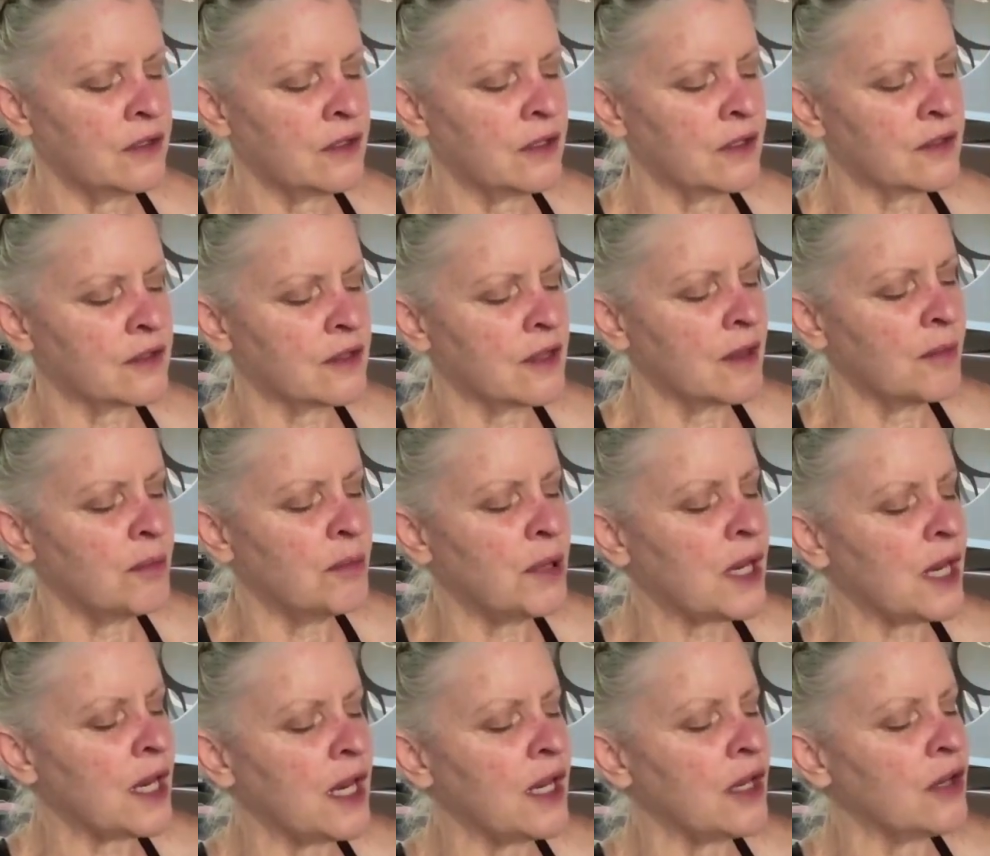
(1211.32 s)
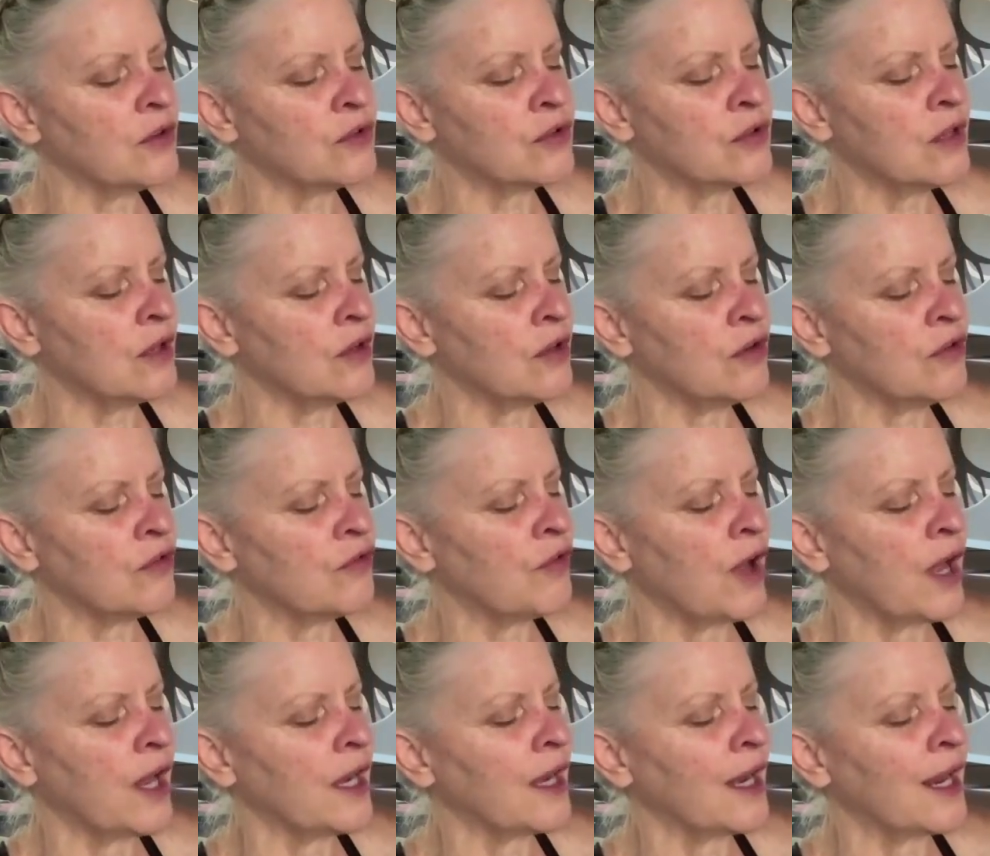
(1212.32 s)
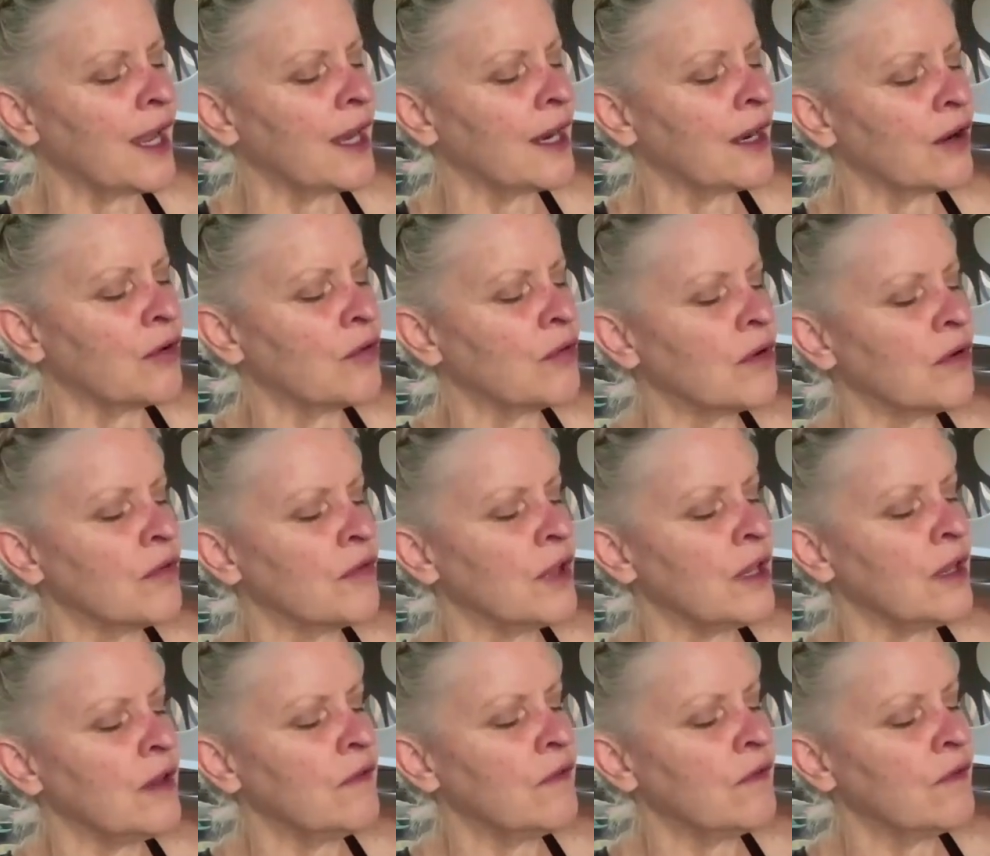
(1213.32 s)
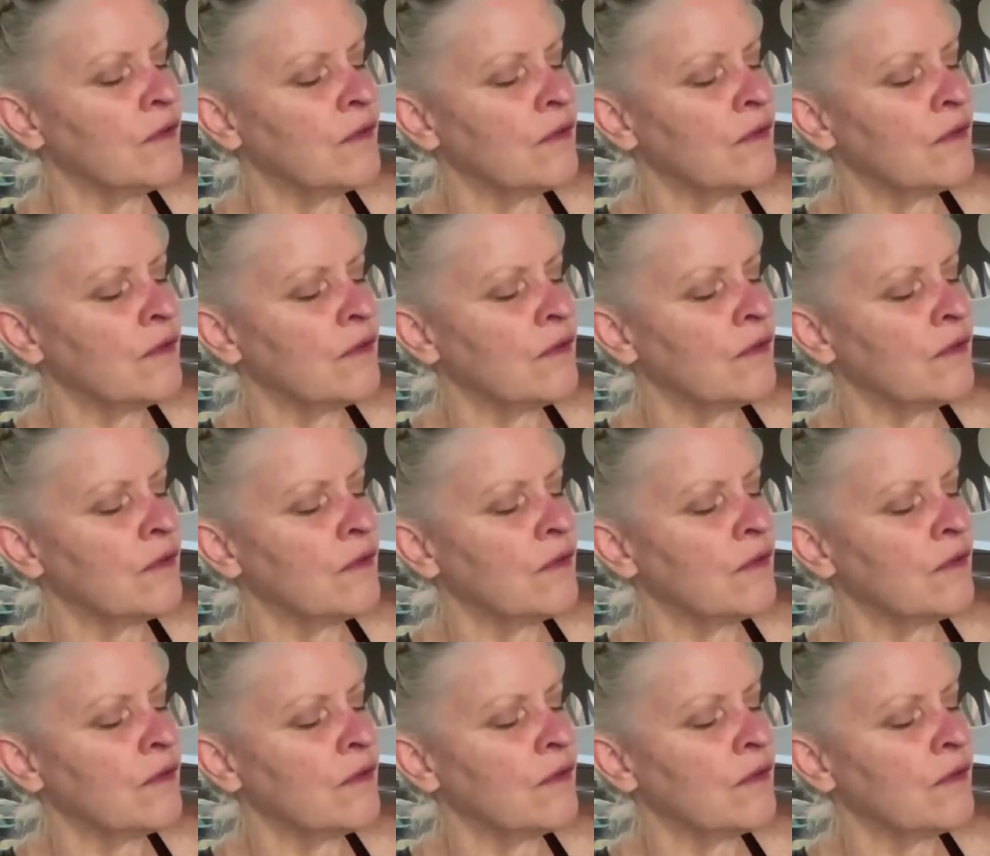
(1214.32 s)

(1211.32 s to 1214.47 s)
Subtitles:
just the beings that you find kind of groovy.